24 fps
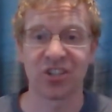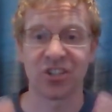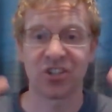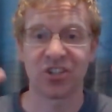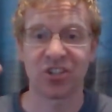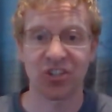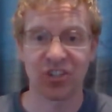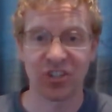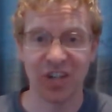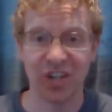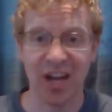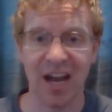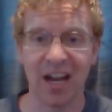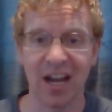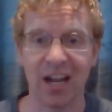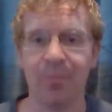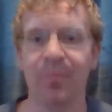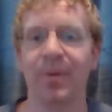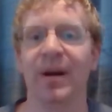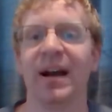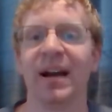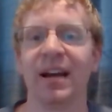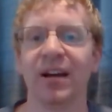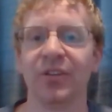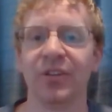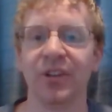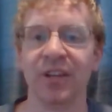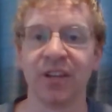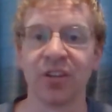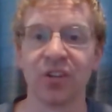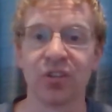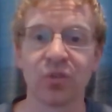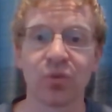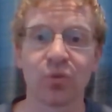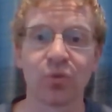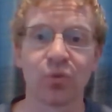has
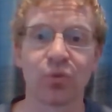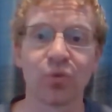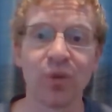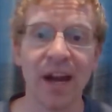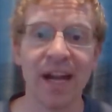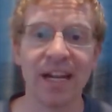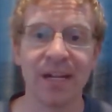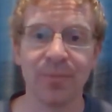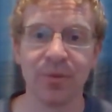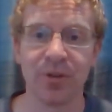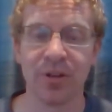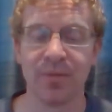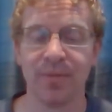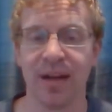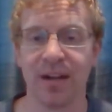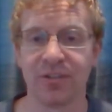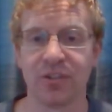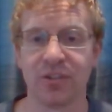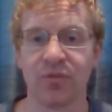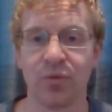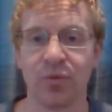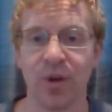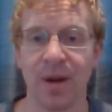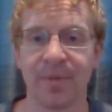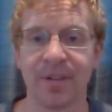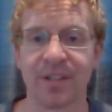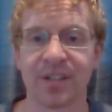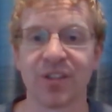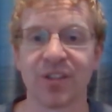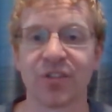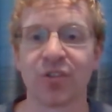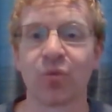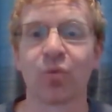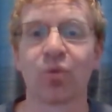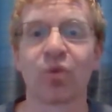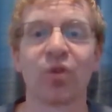stockpiled incredible amounts of
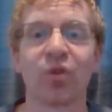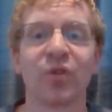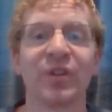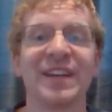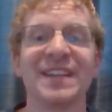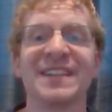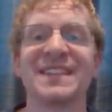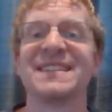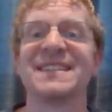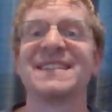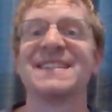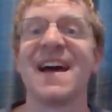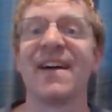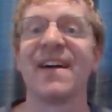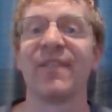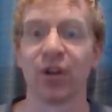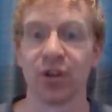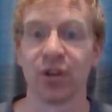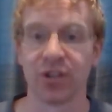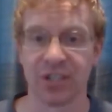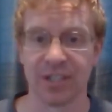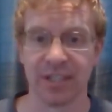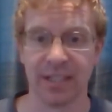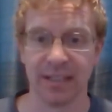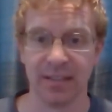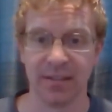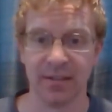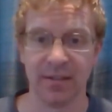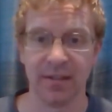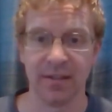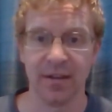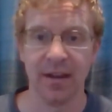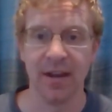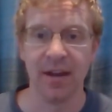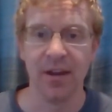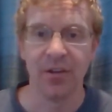weapons that the world has never
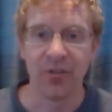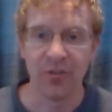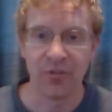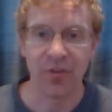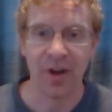seen.